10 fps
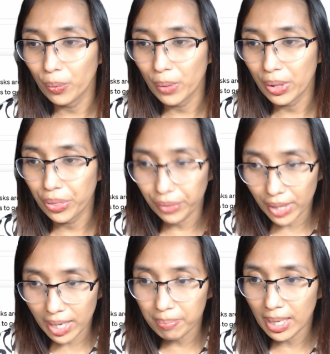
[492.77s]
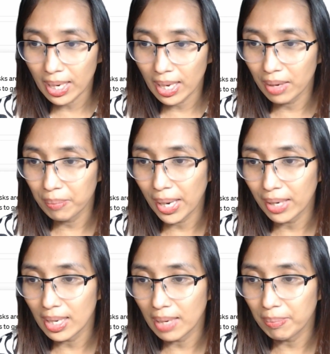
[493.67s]
with 3 meaning
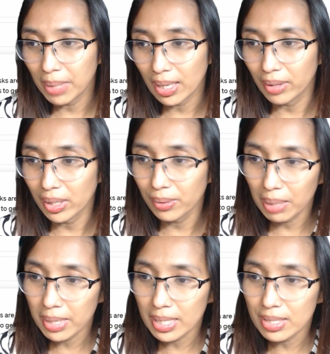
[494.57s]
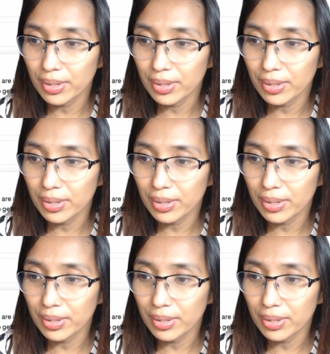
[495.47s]
barely meeting requirements.